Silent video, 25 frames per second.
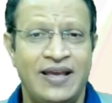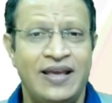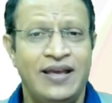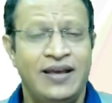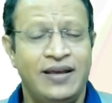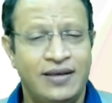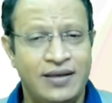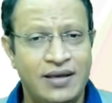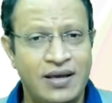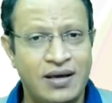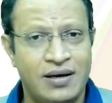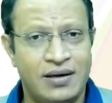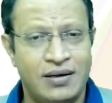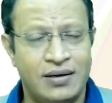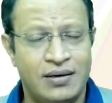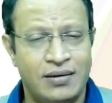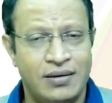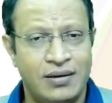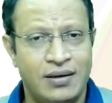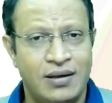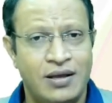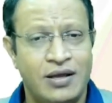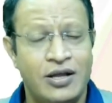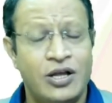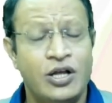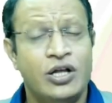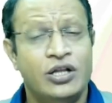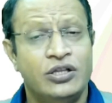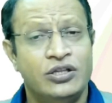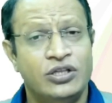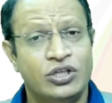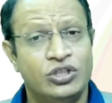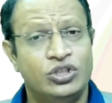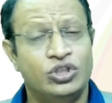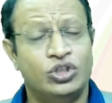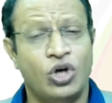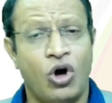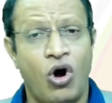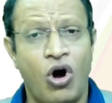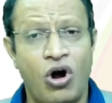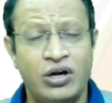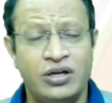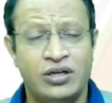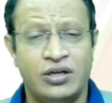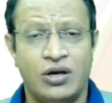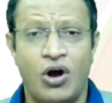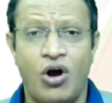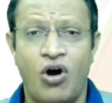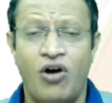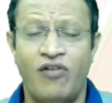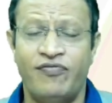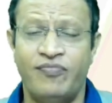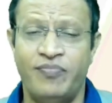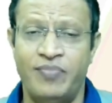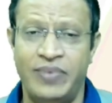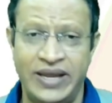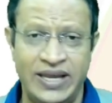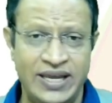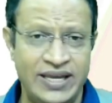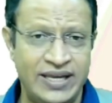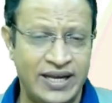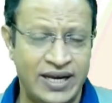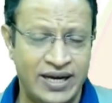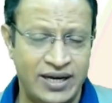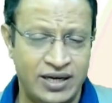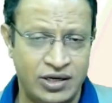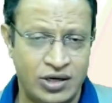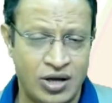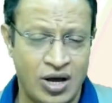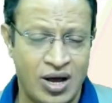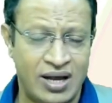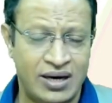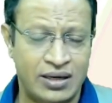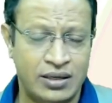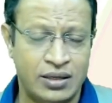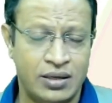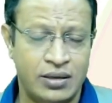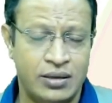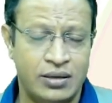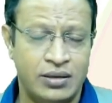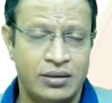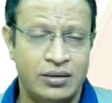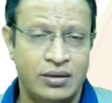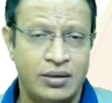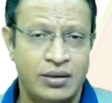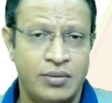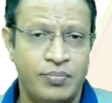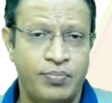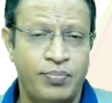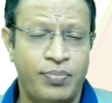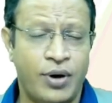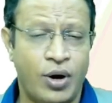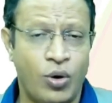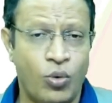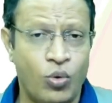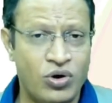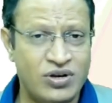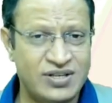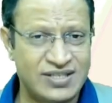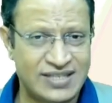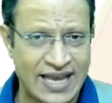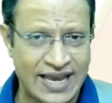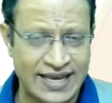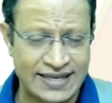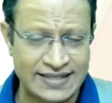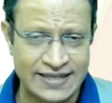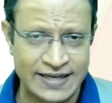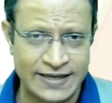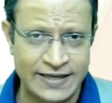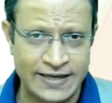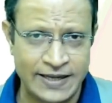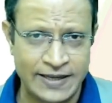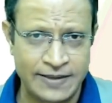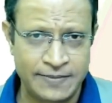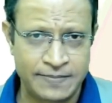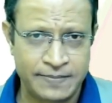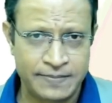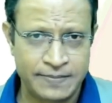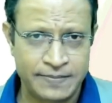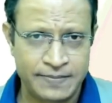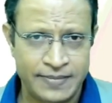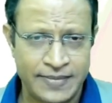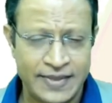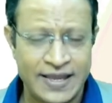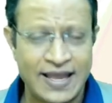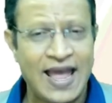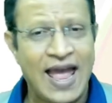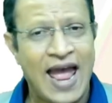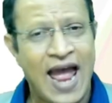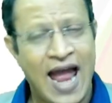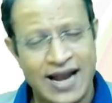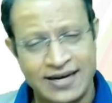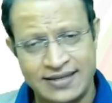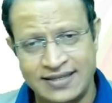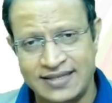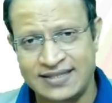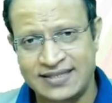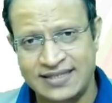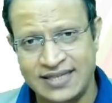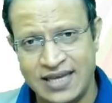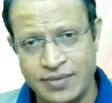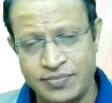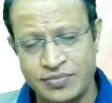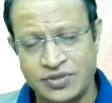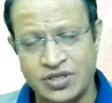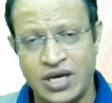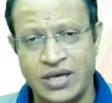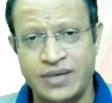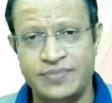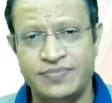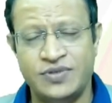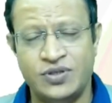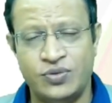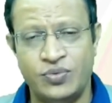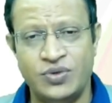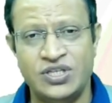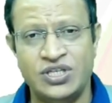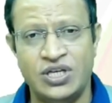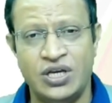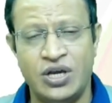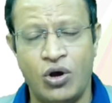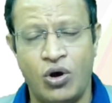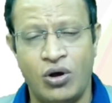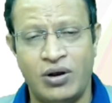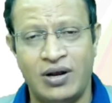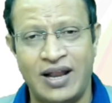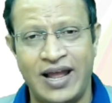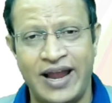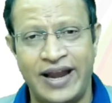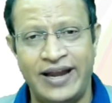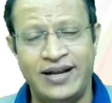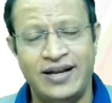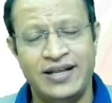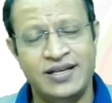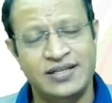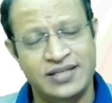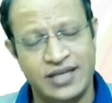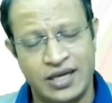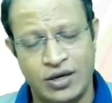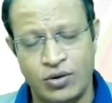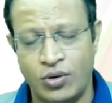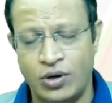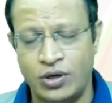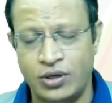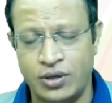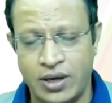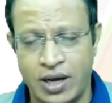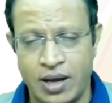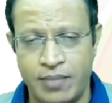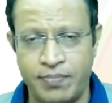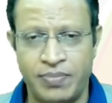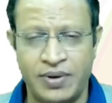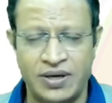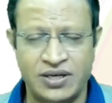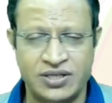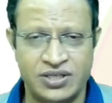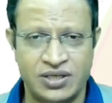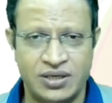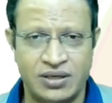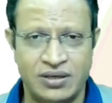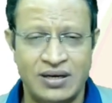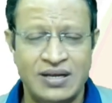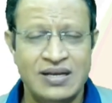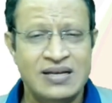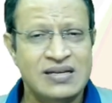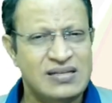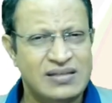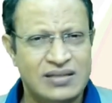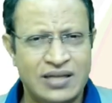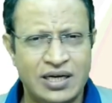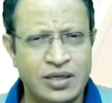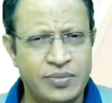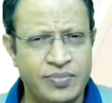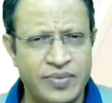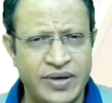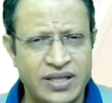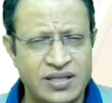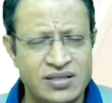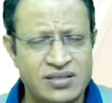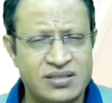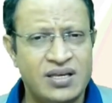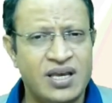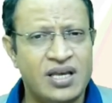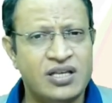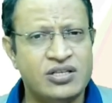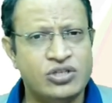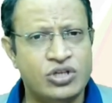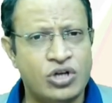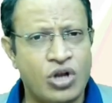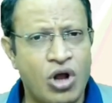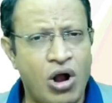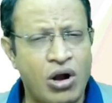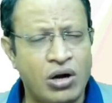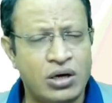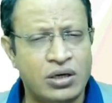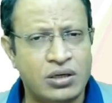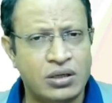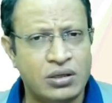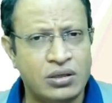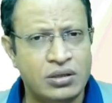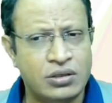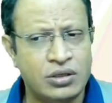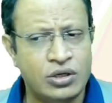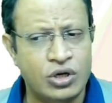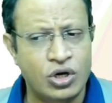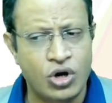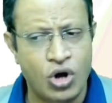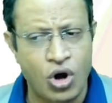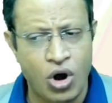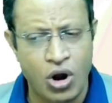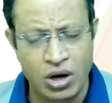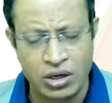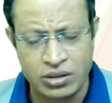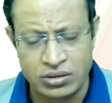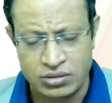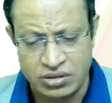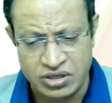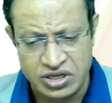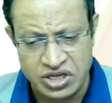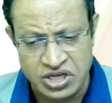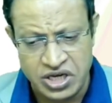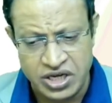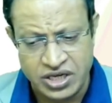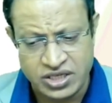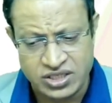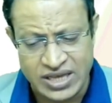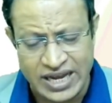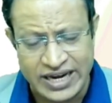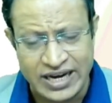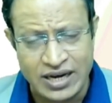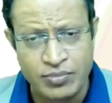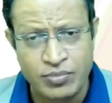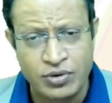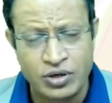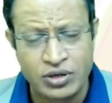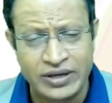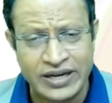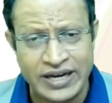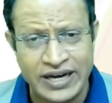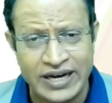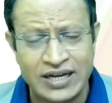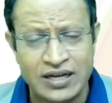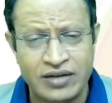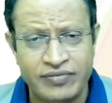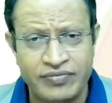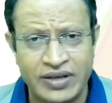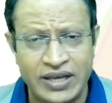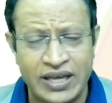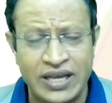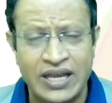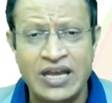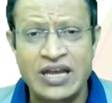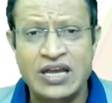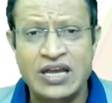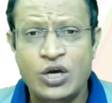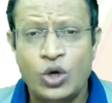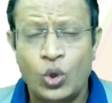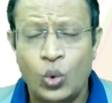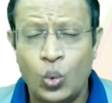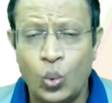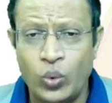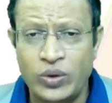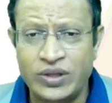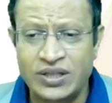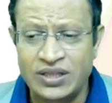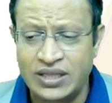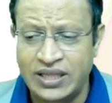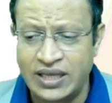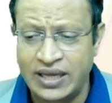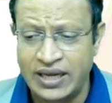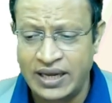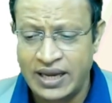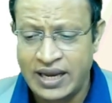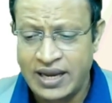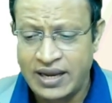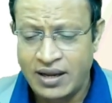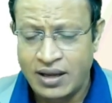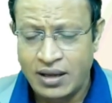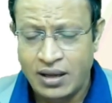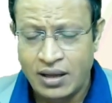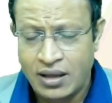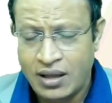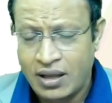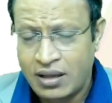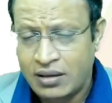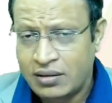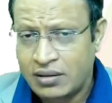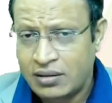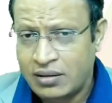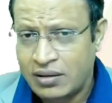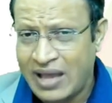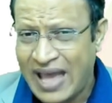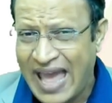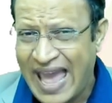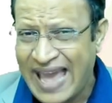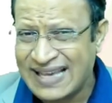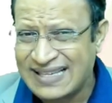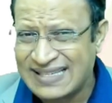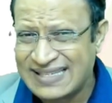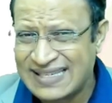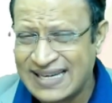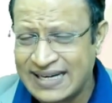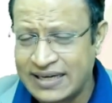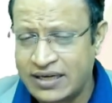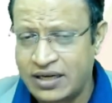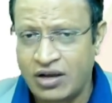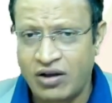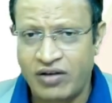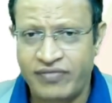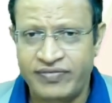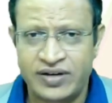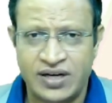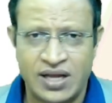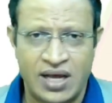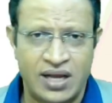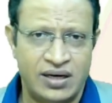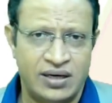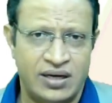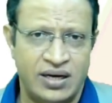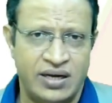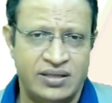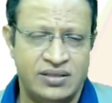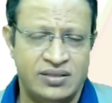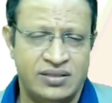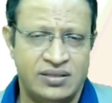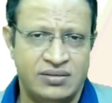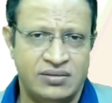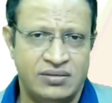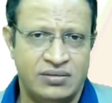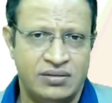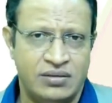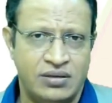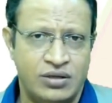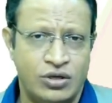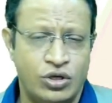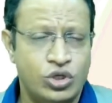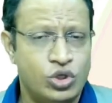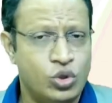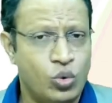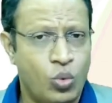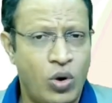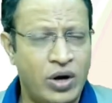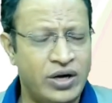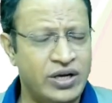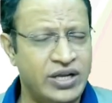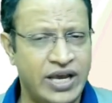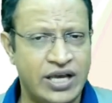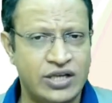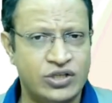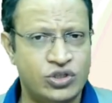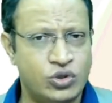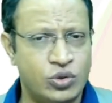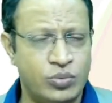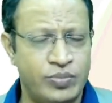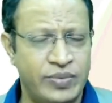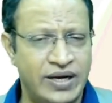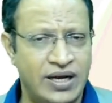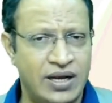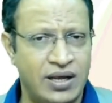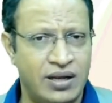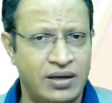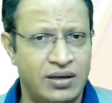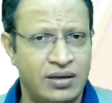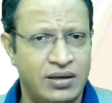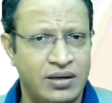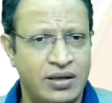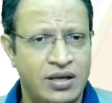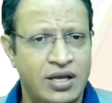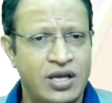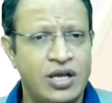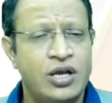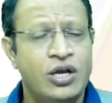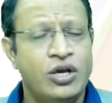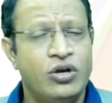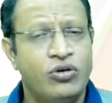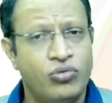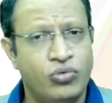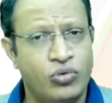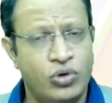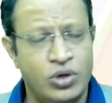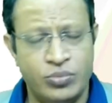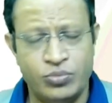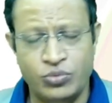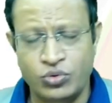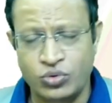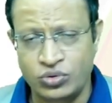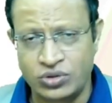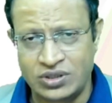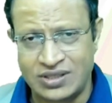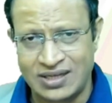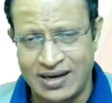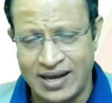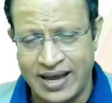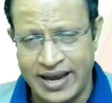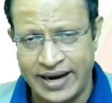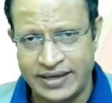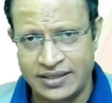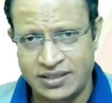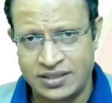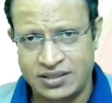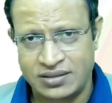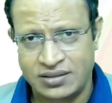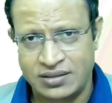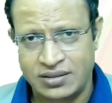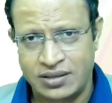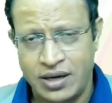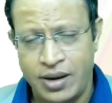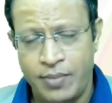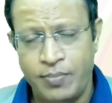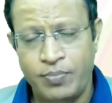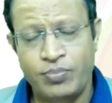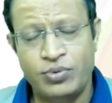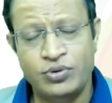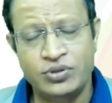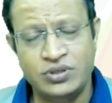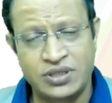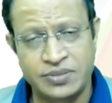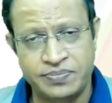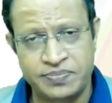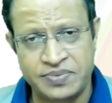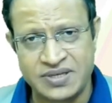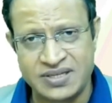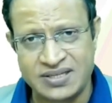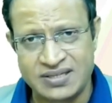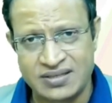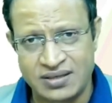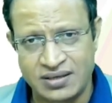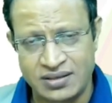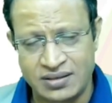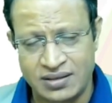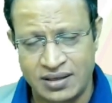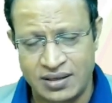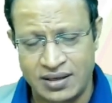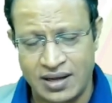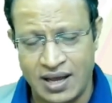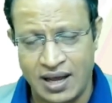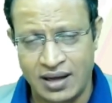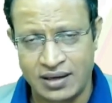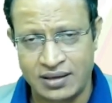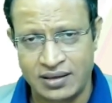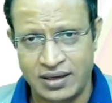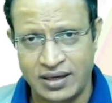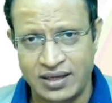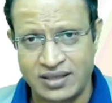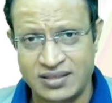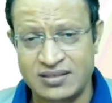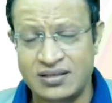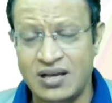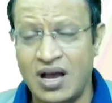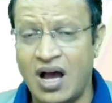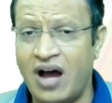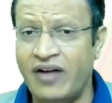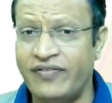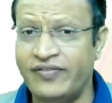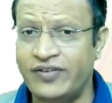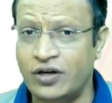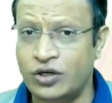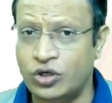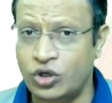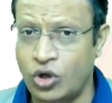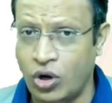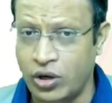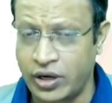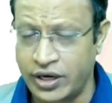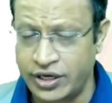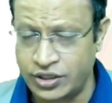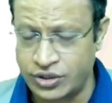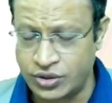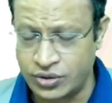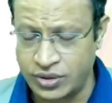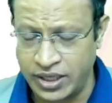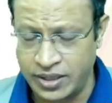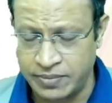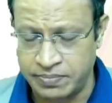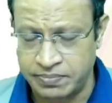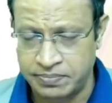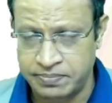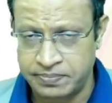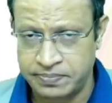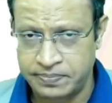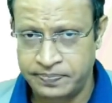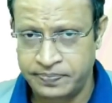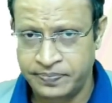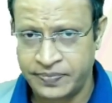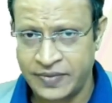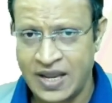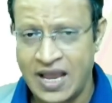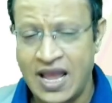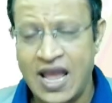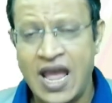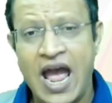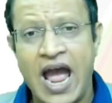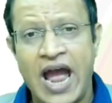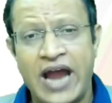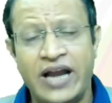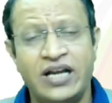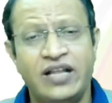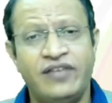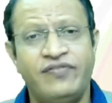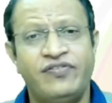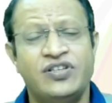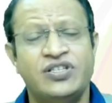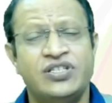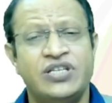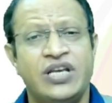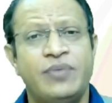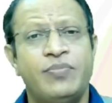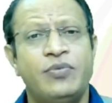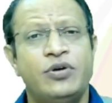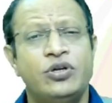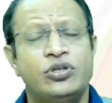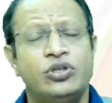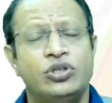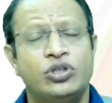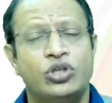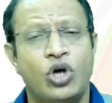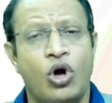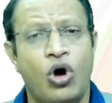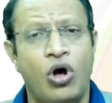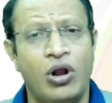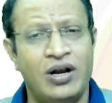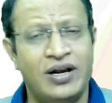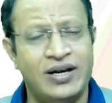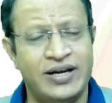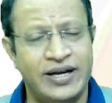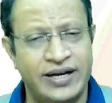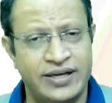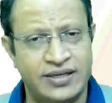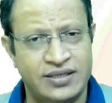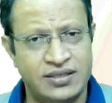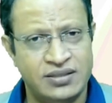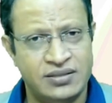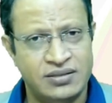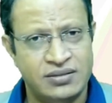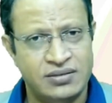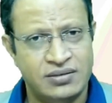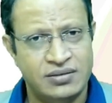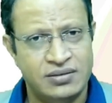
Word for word: Here, the thought of being in dark provokes anxiety. At the same time, switching on light is equal to compulsion. That means he is unable to get away with the anxiety of darkness. So what he has to be done? You remove the light, put the person in the darkness after talking to him. And if he is able to tolerate